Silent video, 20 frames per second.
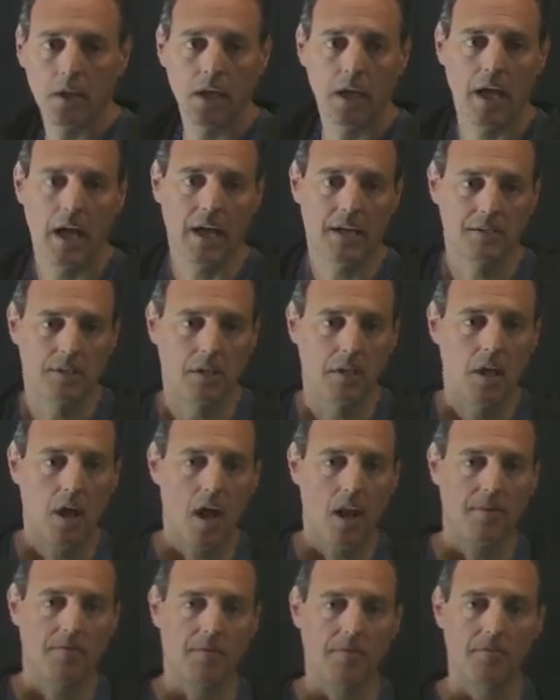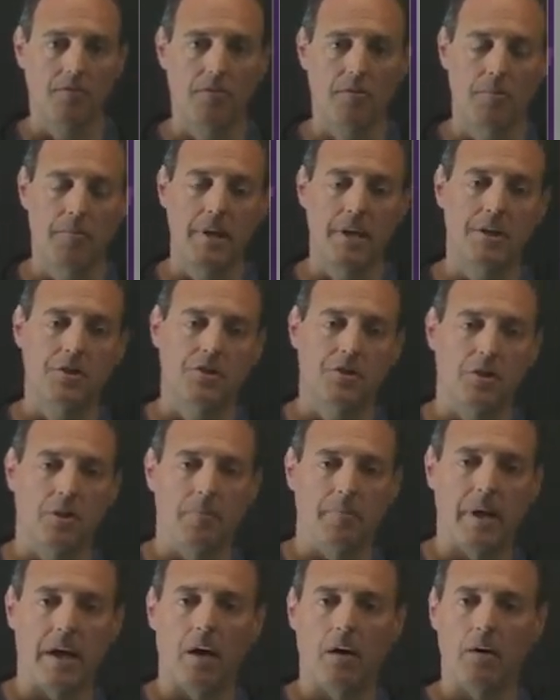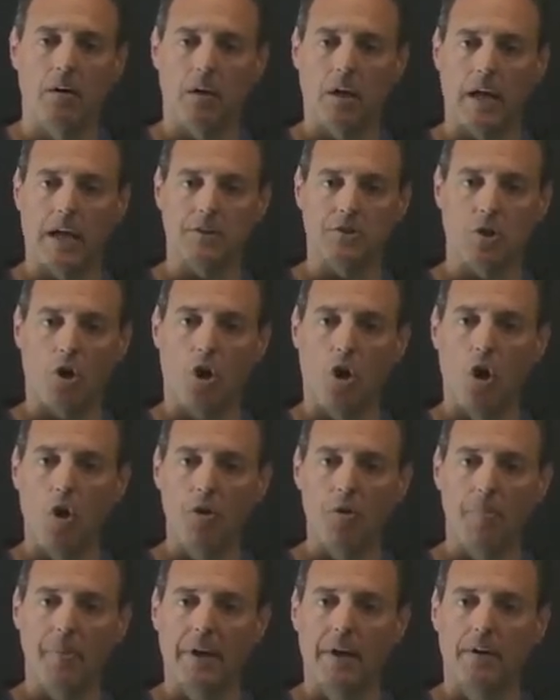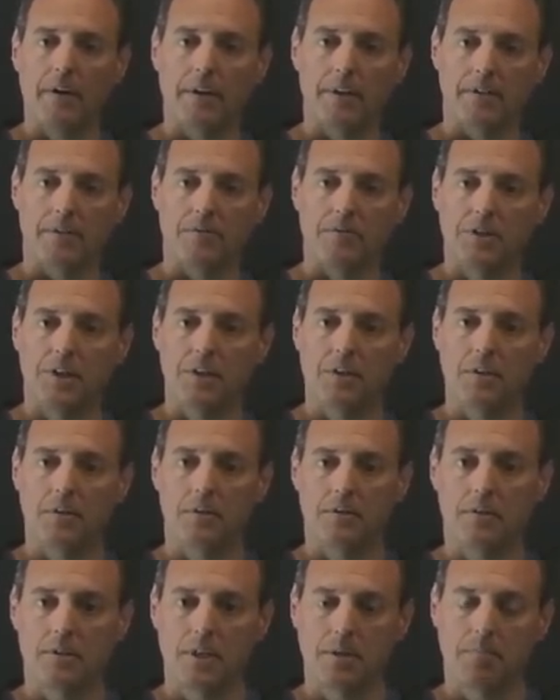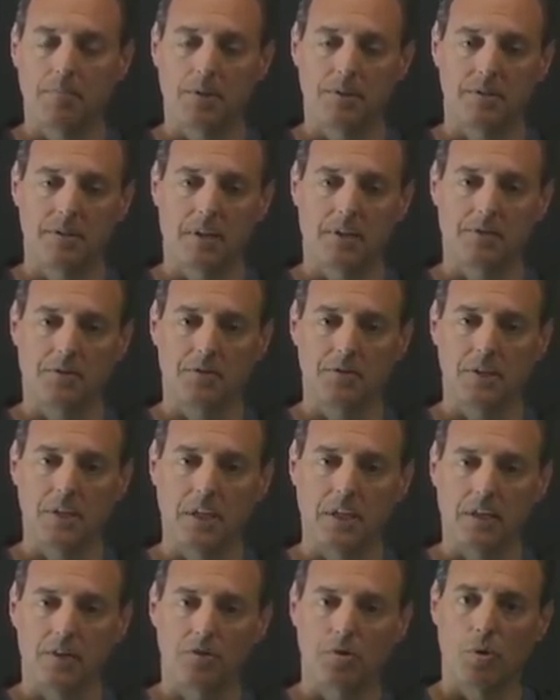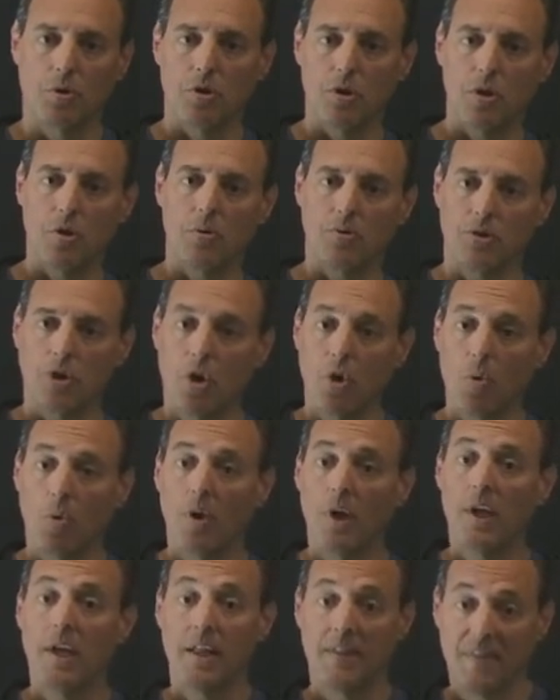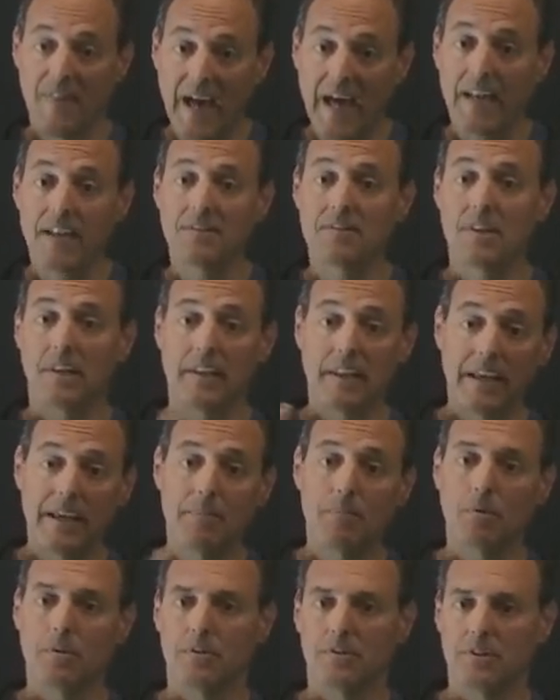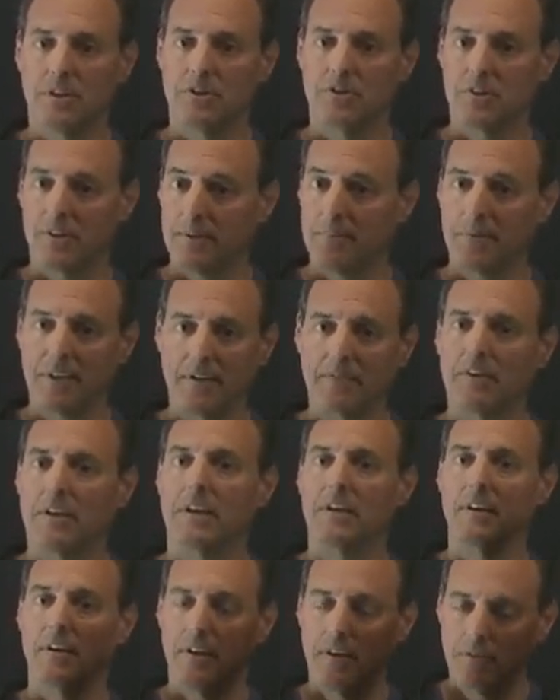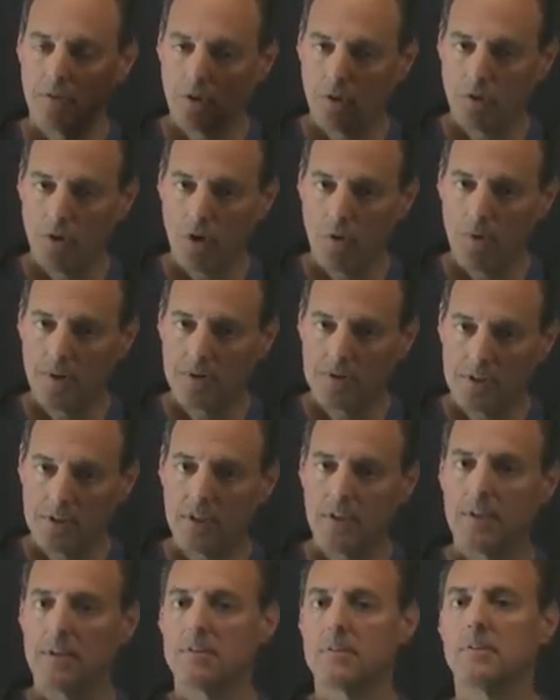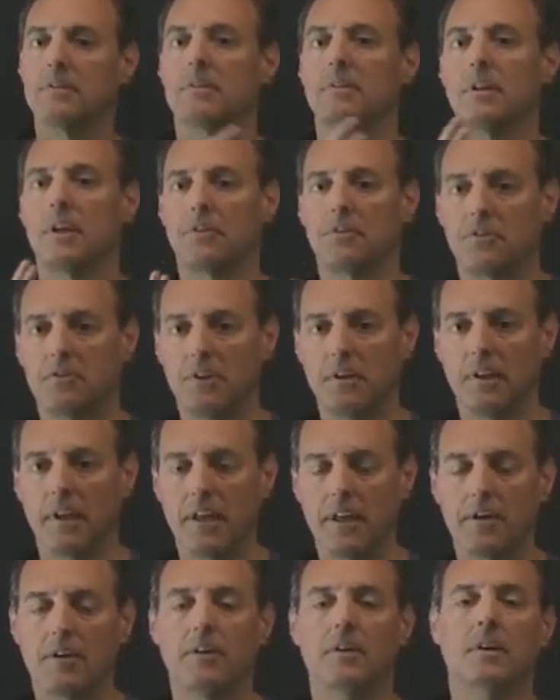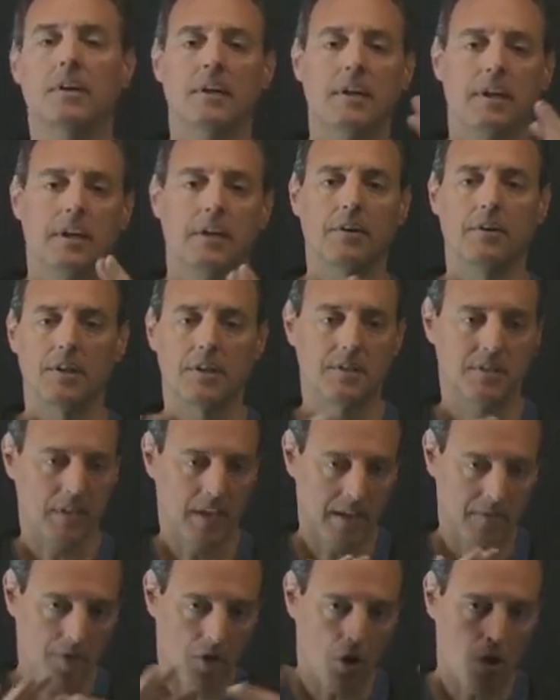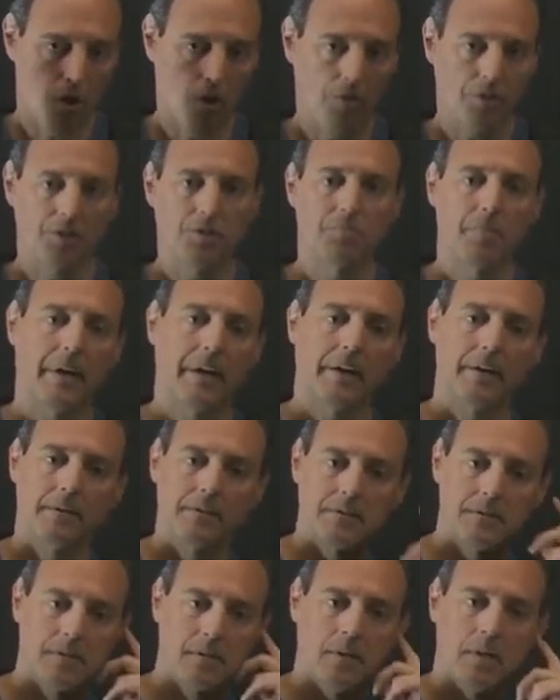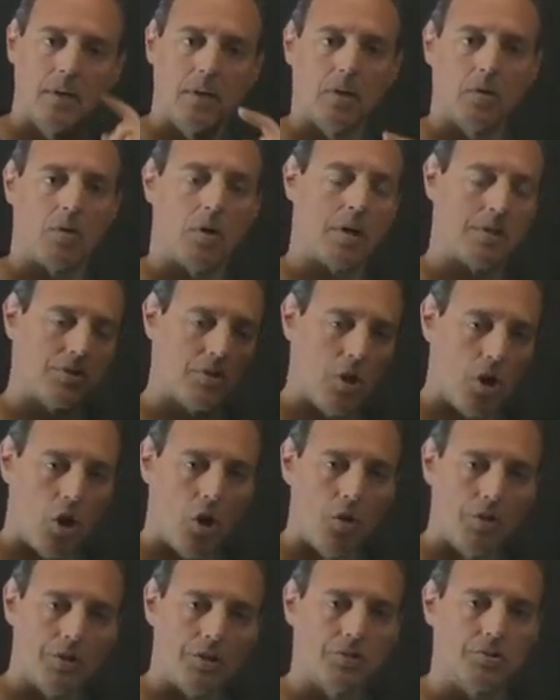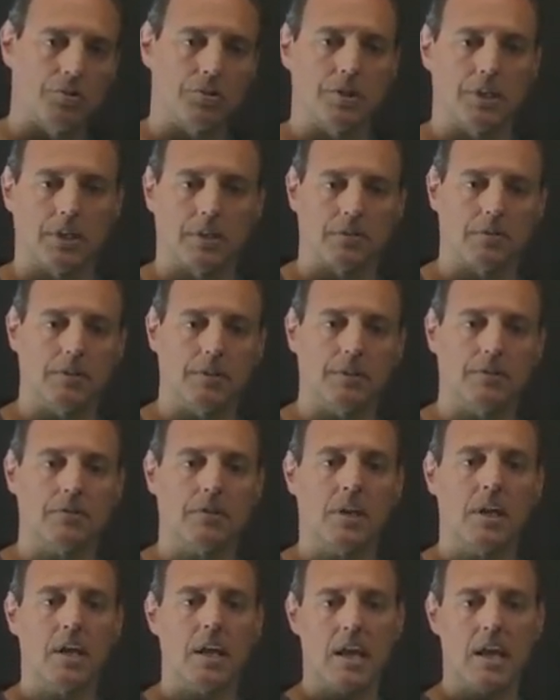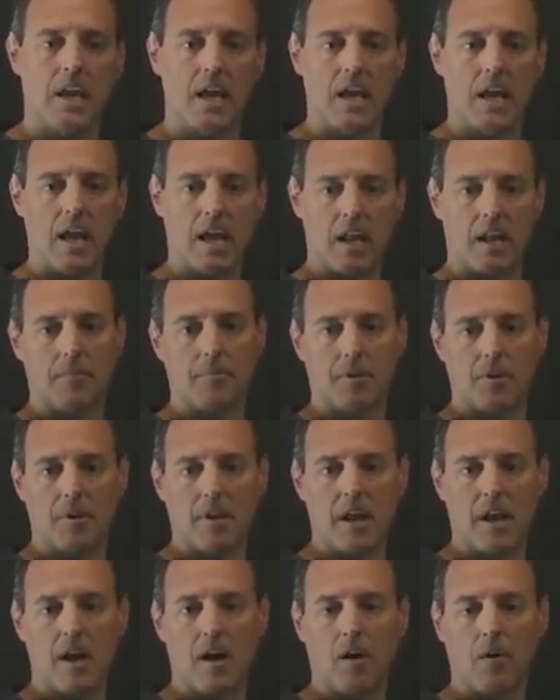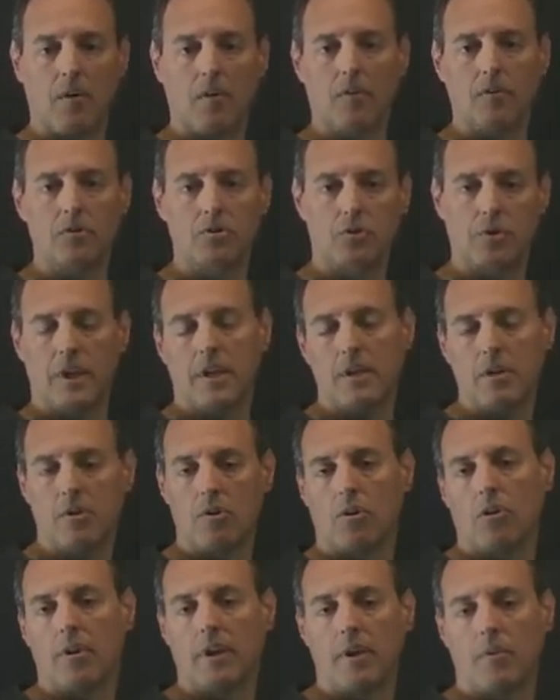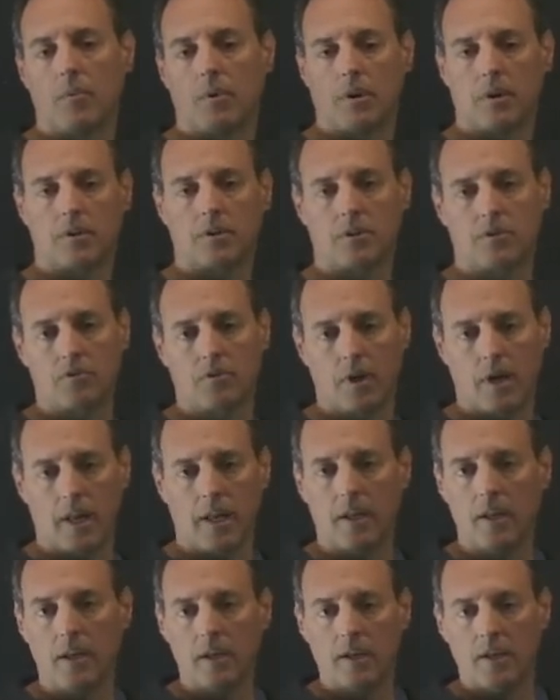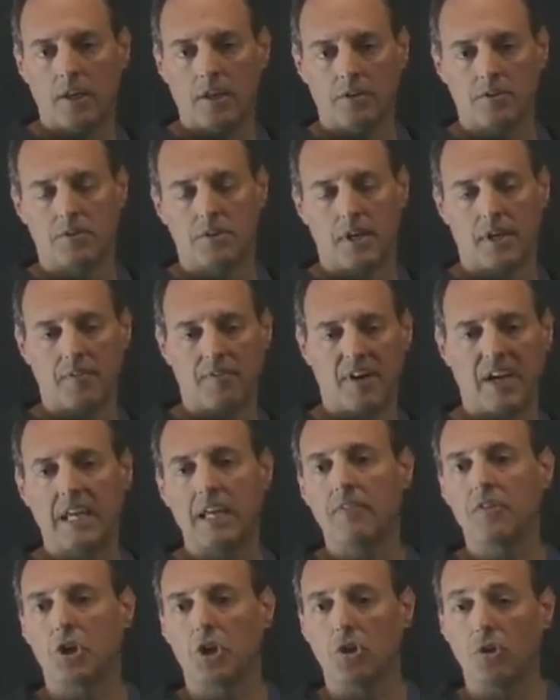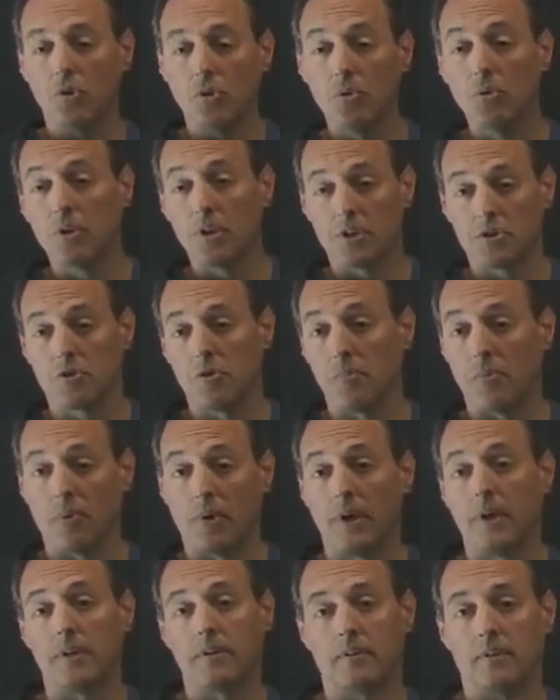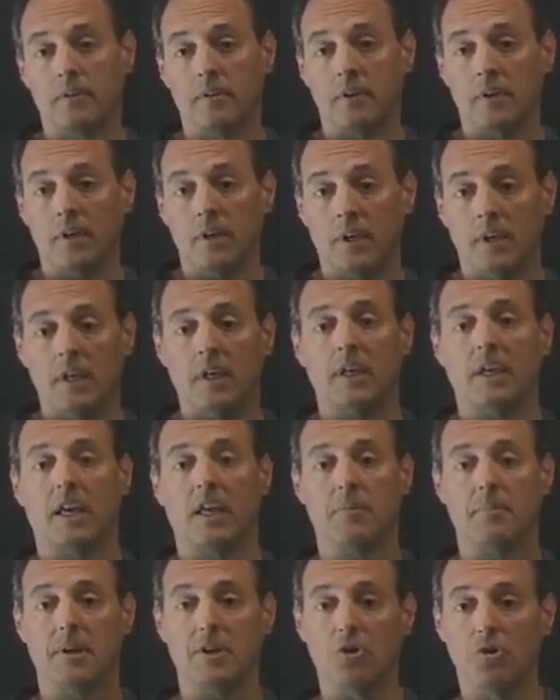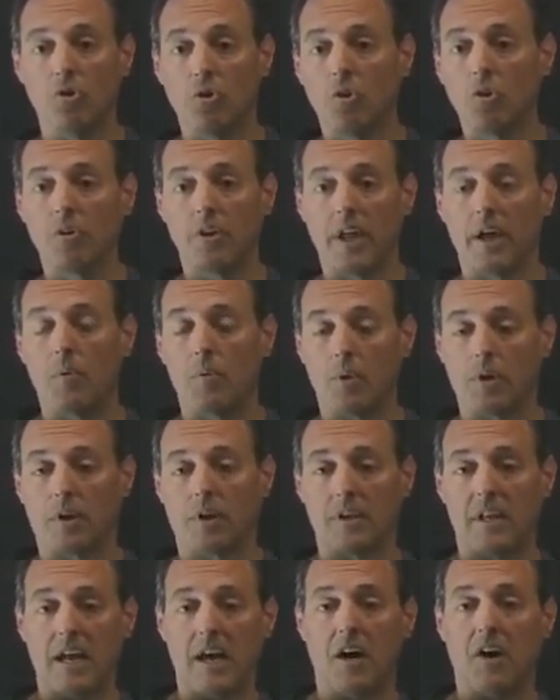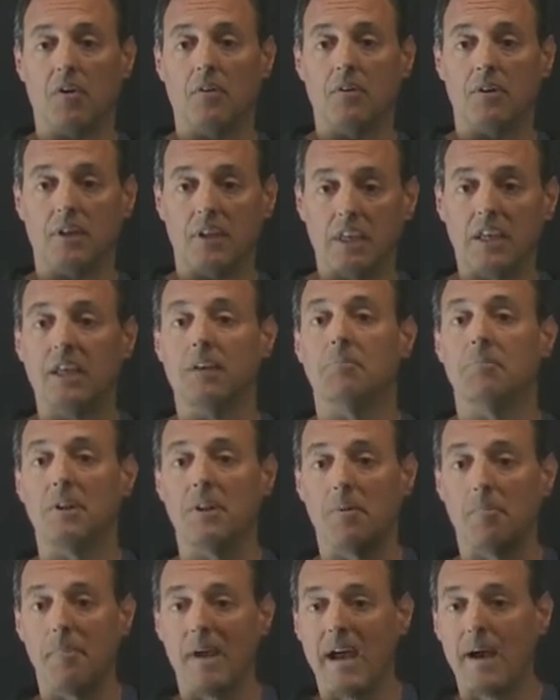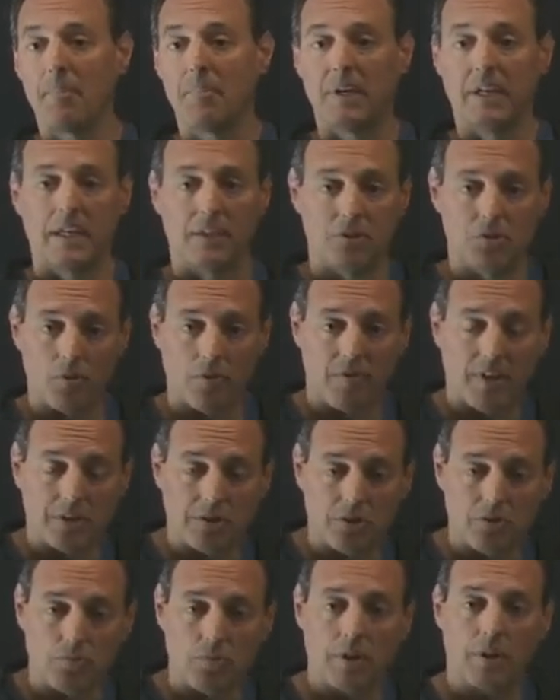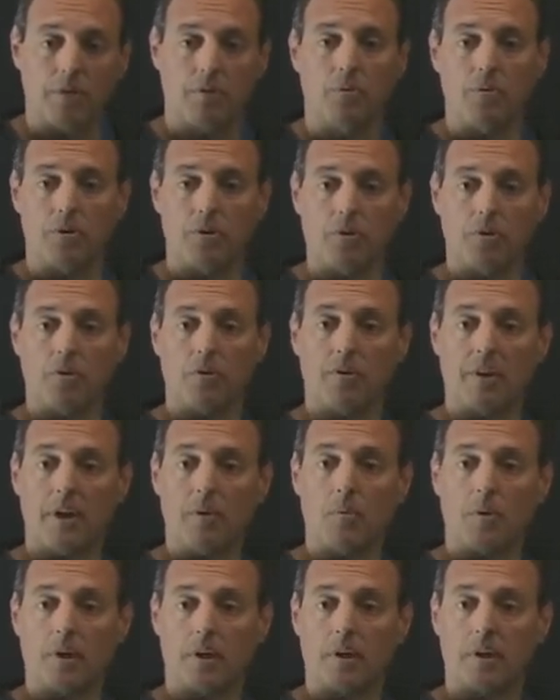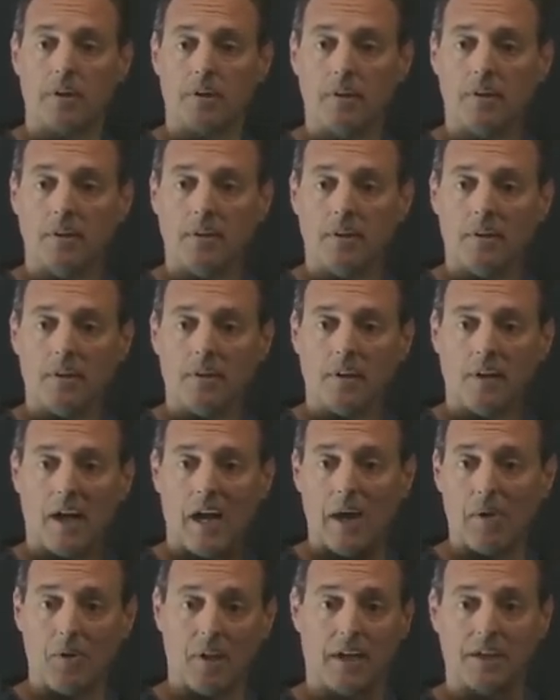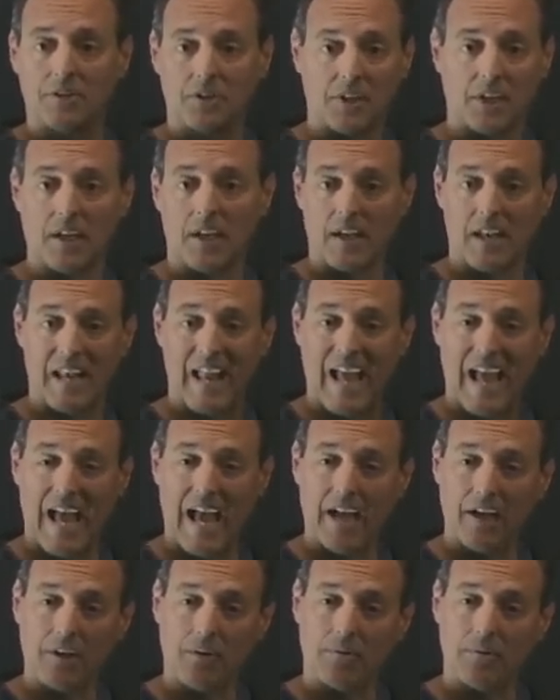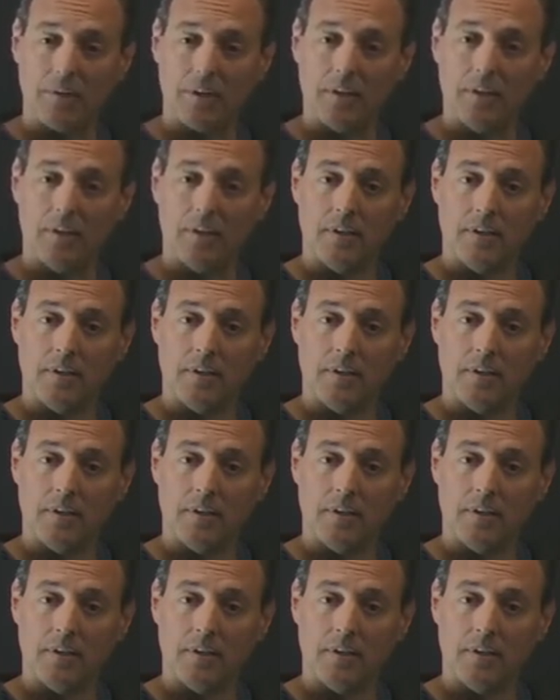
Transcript: has a lot of information about, has all the pairings of t, to t plus delta t. So it knows, oh, that is the label essentially I'm giving it. If you know what t is, delta t later, here it is, and I have all these pairs across all these trajectories, and I'm going to now train a neural network to try to say, if I give it a new initial point, can my neural network now give me the mapping? And so if I just run it through the neural network, I will actually get an accurate